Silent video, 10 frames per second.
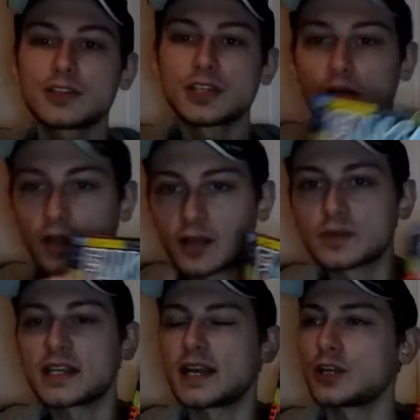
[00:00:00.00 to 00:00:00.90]
So, like I was
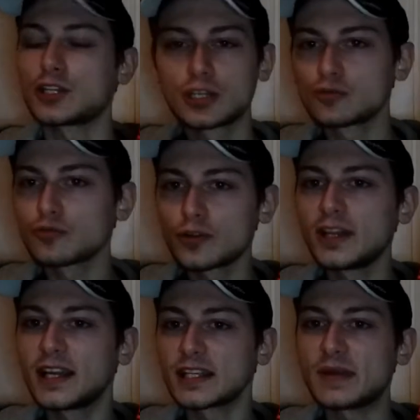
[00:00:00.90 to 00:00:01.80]
saying, I should have
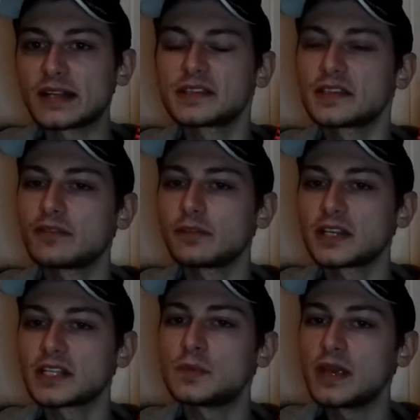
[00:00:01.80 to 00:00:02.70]
really expected The Evil
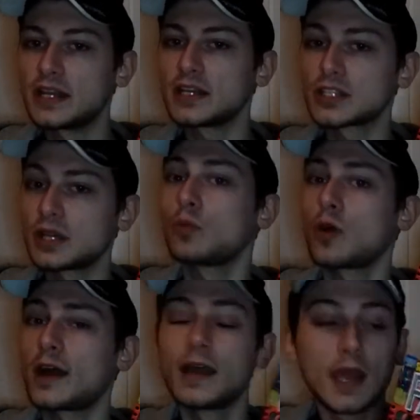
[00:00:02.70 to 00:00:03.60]
Dead to be in here
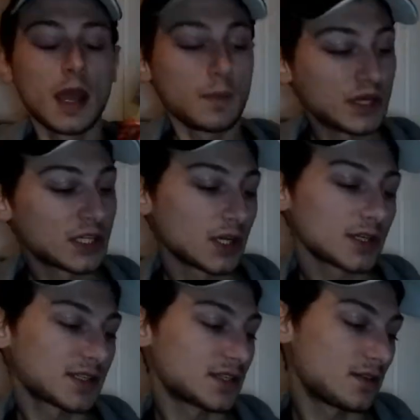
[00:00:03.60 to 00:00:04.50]
somewhere,
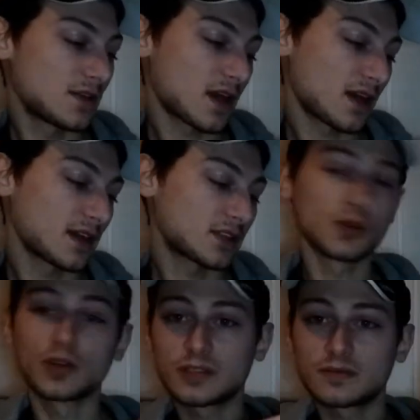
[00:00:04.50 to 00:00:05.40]
because it
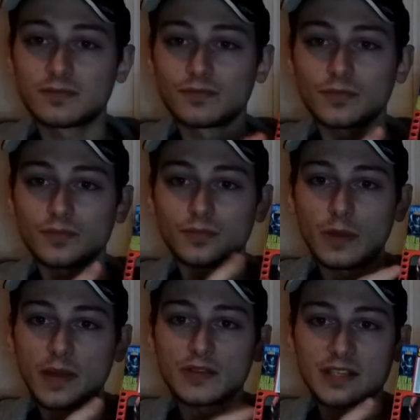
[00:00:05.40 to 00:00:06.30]
talks
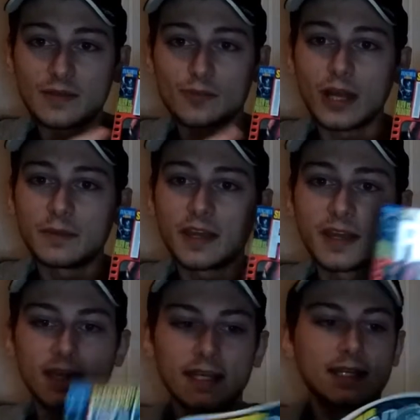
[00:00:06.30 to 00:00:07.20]
about Sam Raimi.
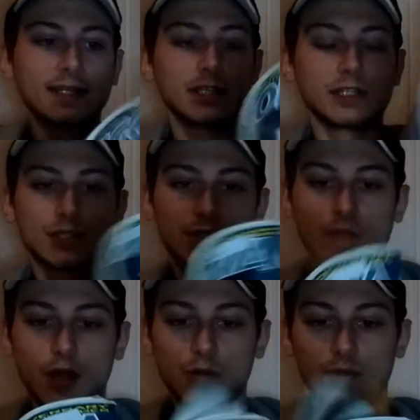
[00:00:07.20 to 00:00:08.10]

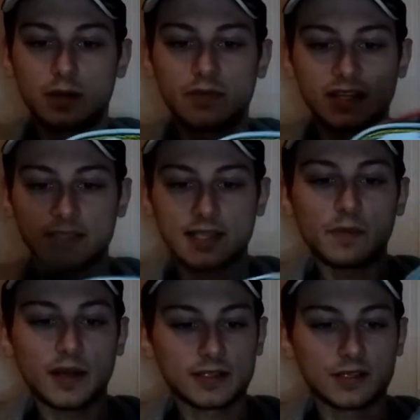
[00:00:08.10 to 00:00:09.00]
So, I mean, let's get
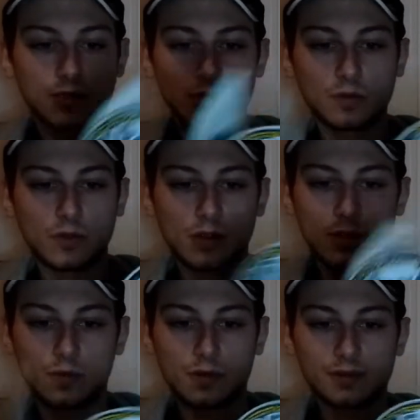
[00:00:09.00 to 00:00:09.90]
back to where I
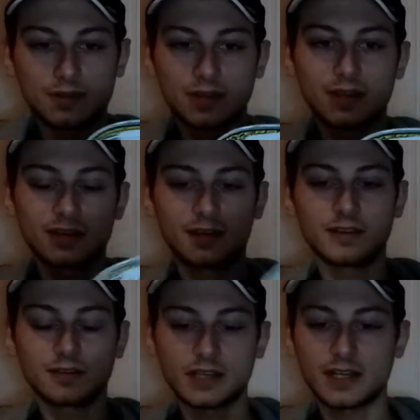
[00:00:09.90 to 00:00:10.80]
was.
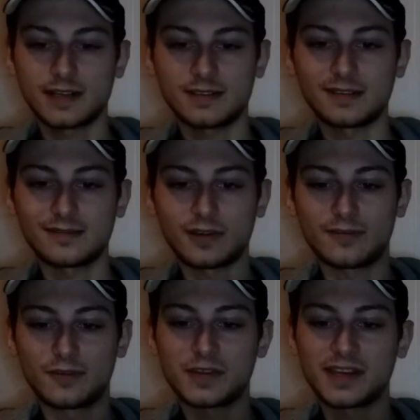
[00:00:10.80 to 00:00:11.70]
Okay, I've
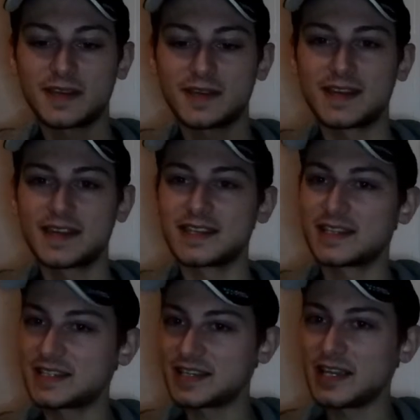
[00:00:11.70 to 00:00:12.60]
already
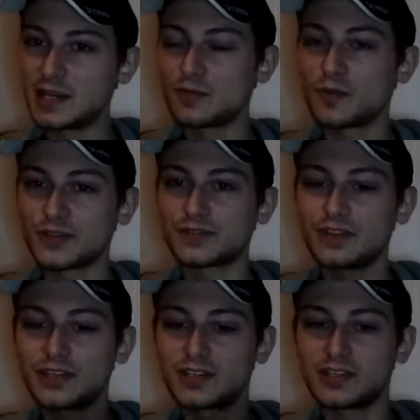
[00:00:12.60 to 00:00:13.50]
seen what's
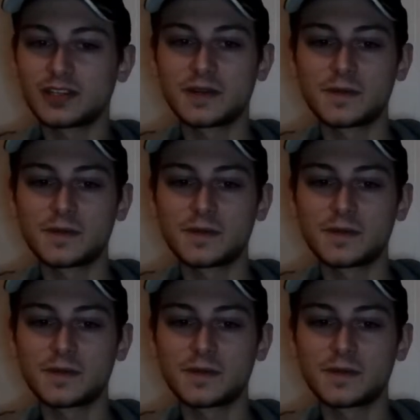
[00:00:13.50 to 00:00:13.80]
featured